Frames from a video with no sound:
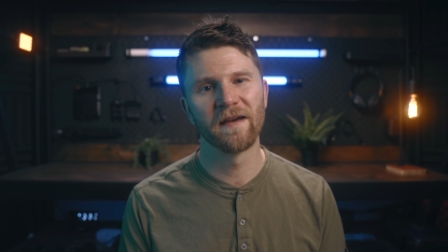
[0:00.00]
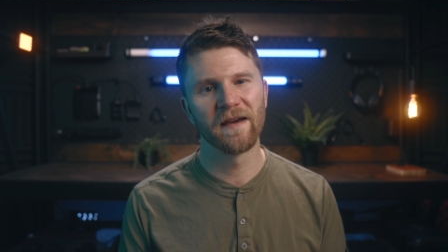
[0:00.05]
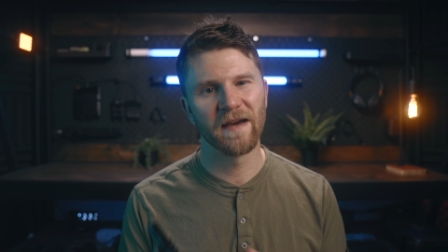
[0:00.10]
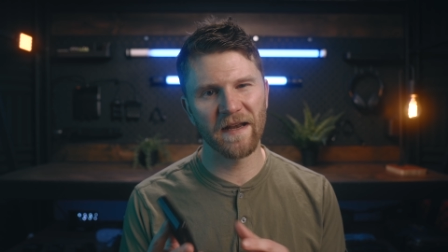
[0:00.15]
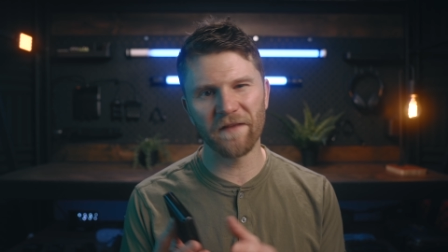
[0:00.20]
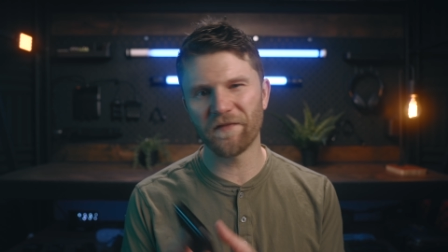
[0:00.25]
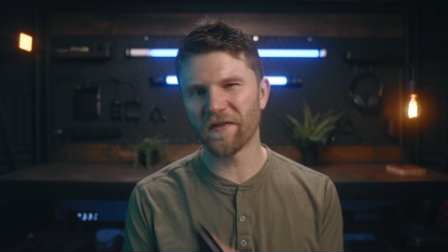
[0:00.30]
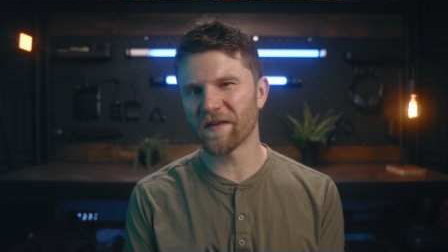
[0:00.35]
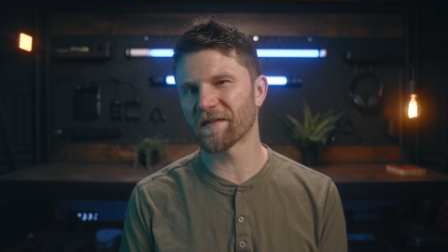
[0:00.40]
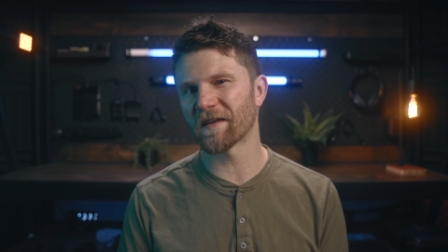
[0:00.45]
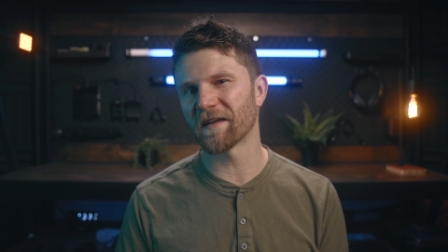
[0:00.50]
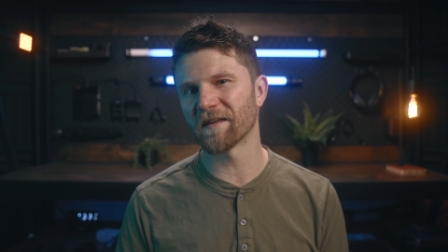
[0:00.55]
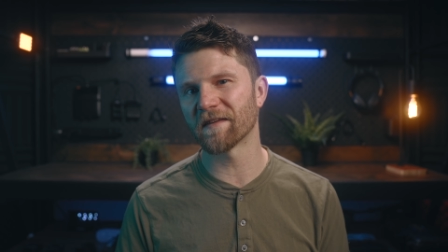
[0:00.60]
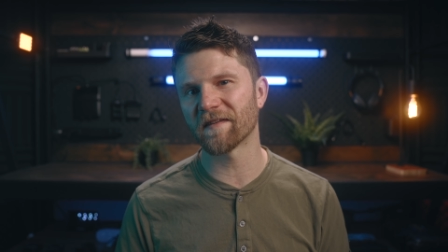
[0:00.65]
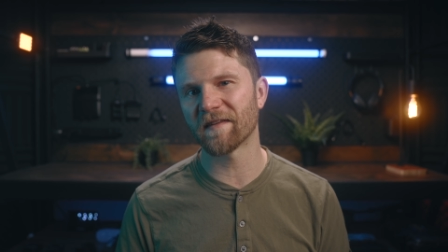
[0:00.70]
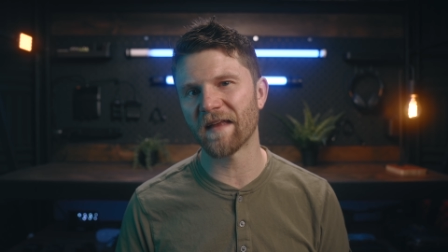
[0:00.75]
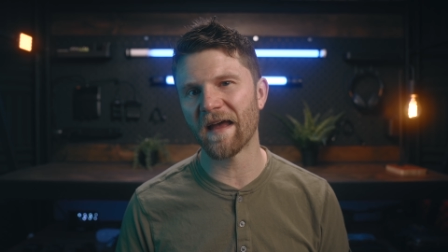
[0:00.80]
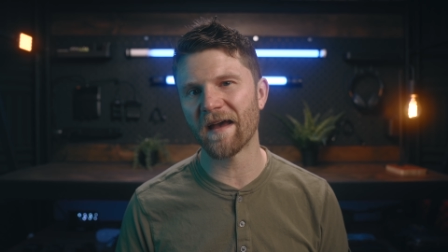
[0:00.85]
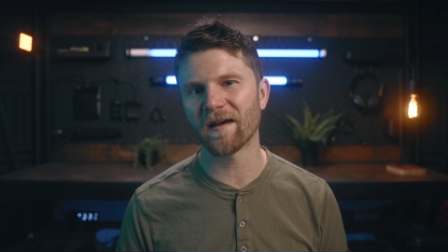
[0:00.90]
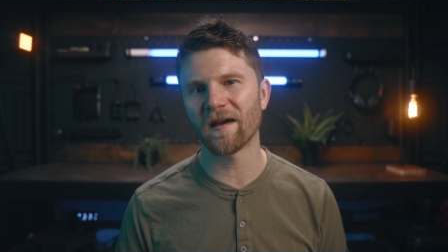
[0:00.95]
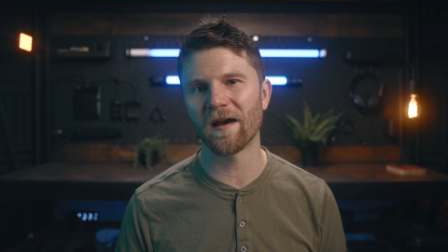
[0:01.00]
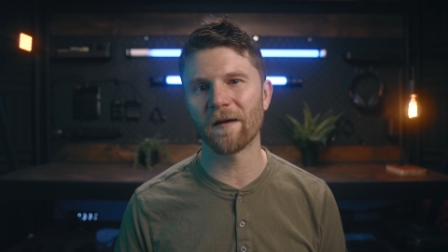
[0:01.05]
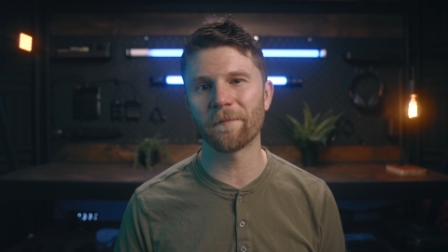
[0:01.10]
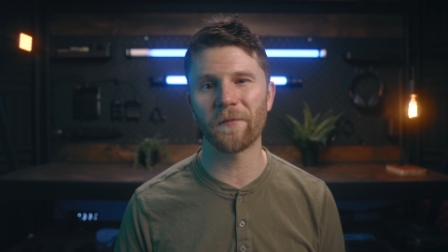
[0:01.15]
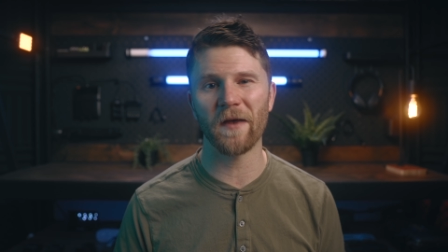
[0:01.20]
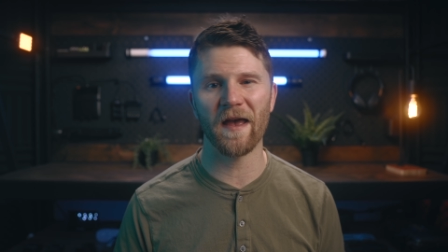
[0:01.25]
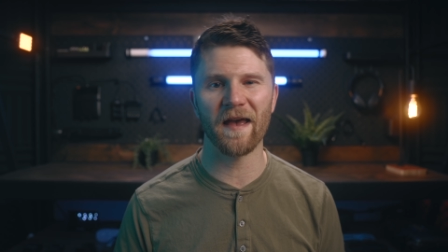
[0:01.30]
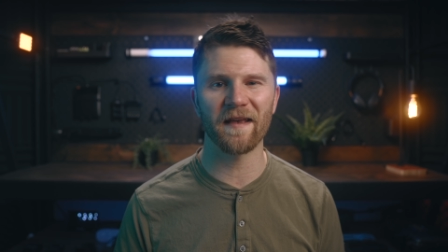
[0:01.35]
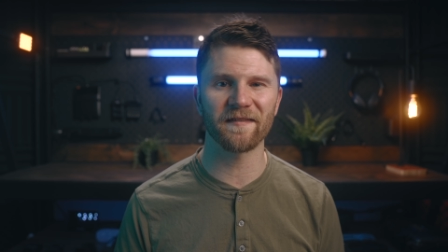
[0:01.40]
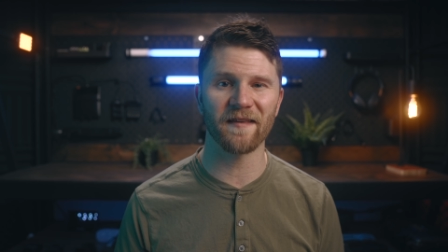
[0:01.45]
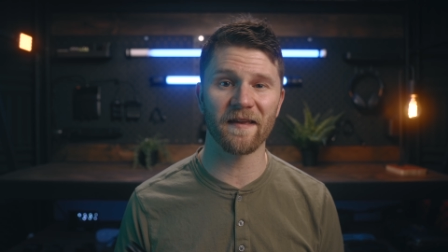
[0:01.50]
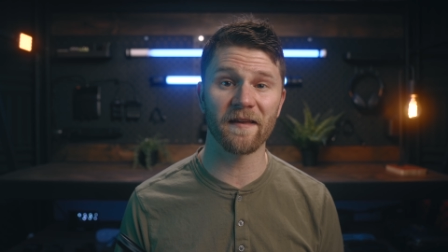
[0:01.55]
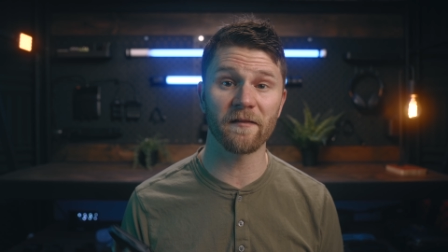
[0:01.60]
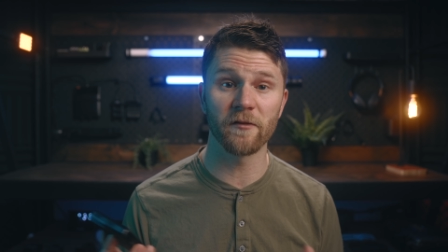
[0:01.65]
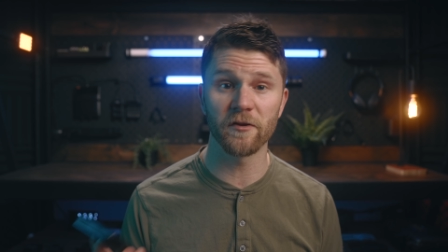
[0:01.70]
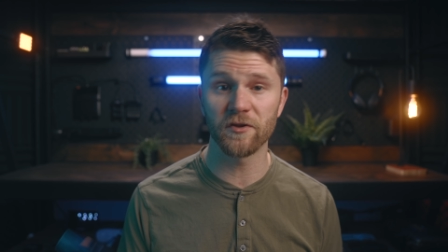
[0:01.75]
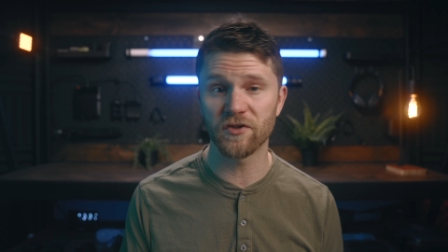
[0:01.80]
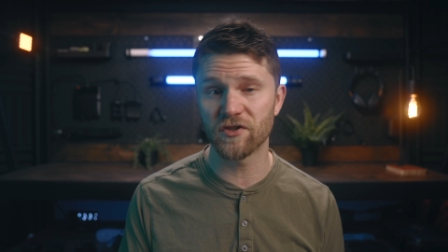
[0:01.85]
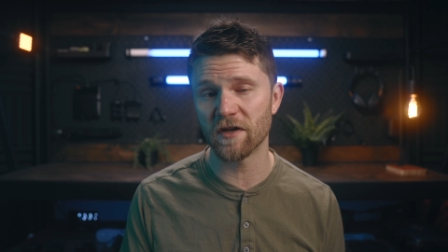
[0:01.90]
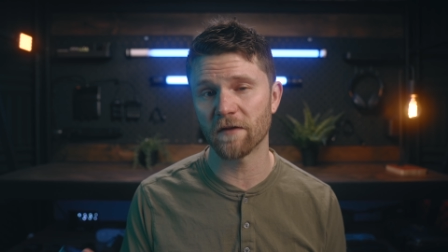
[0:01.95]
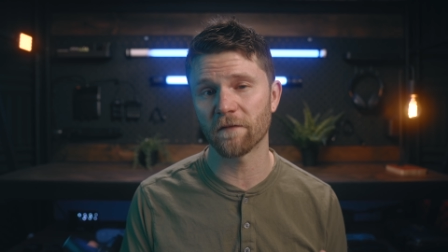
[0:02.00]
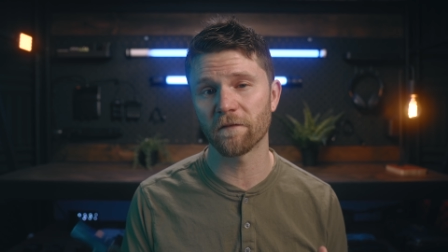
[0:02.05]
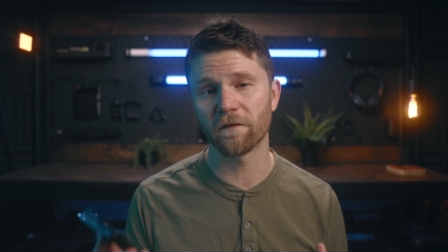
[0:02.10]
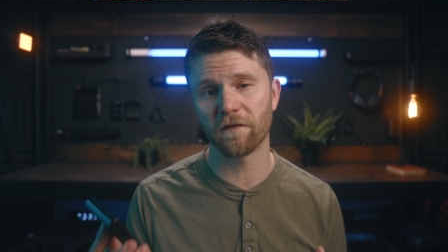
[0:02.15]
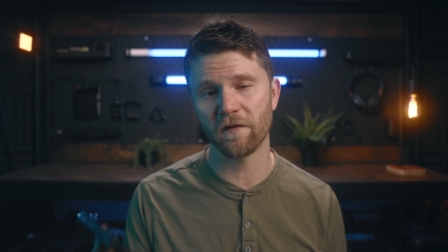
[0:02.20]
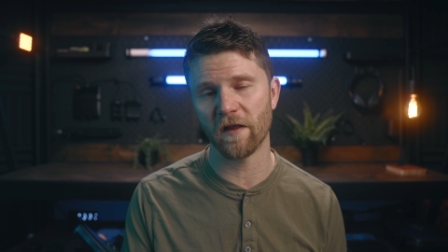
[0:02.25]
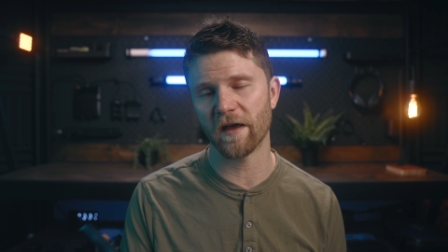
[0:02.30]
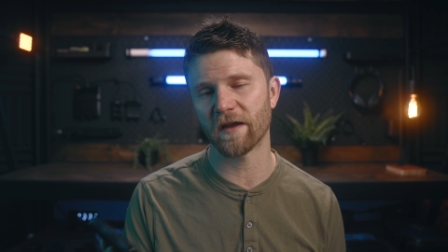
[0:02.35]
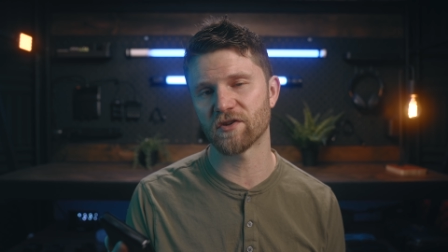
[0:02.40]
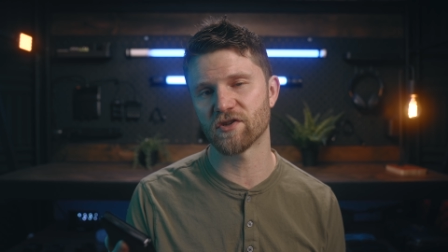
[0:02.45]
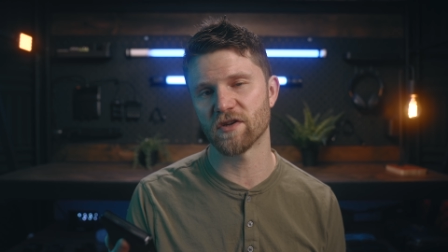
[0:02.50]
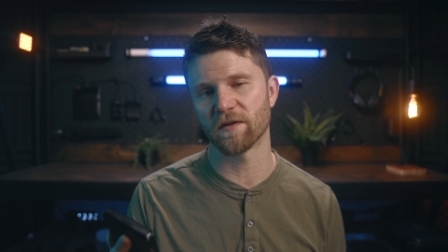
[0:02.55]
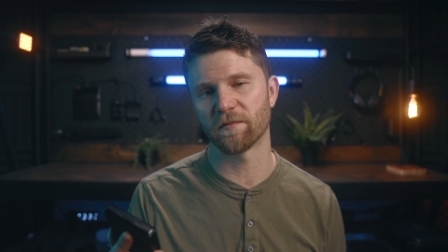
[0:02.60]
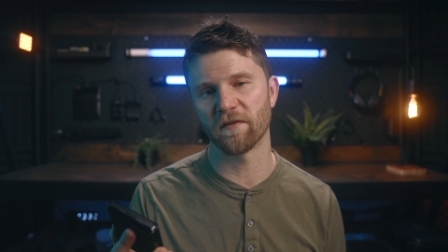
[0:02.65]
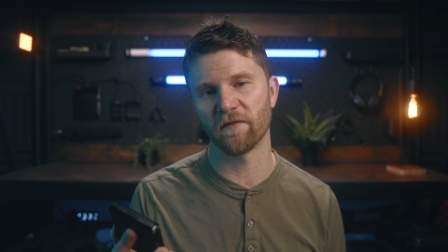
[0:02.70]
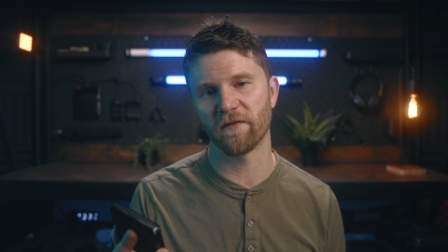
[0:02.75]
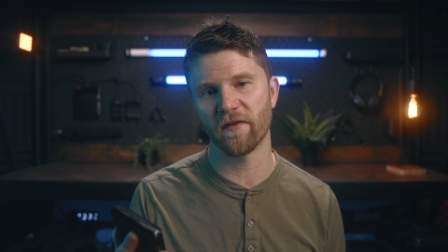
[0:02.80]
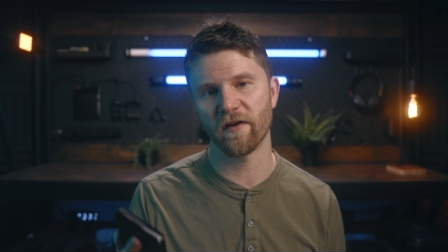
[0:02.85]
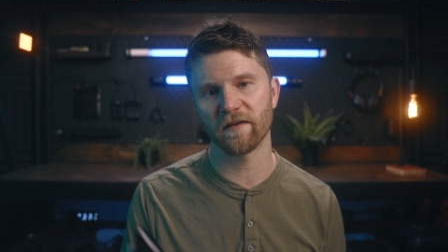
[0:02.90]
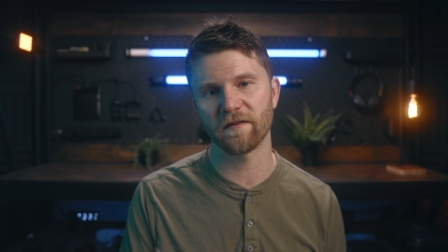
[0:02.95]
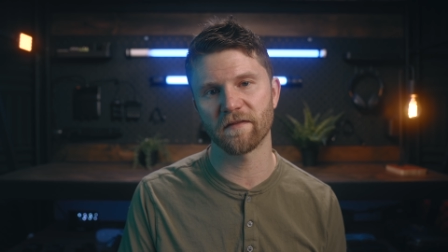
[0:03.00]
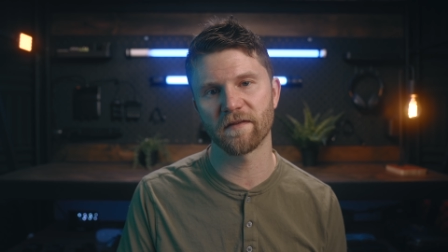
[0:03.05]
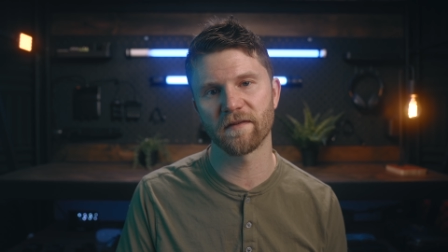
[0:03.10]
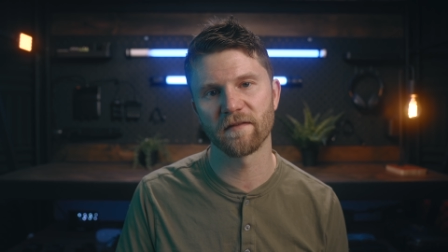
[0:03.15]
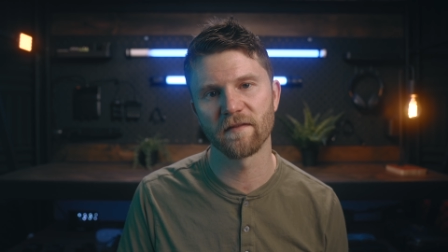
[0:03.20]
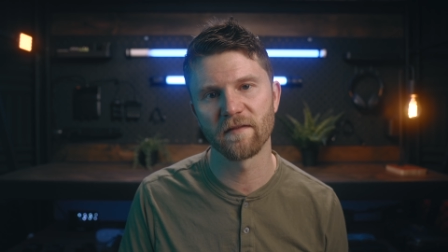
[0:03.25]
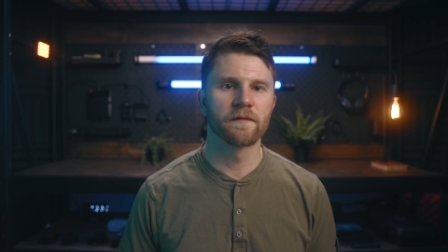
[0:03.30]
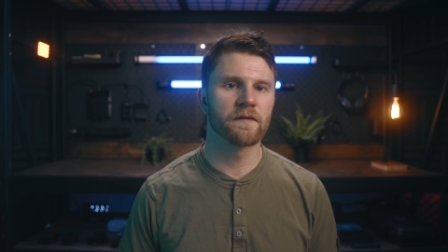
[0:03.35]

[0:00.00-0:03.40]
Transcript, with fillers: And if this can stack up as a legit flagship device.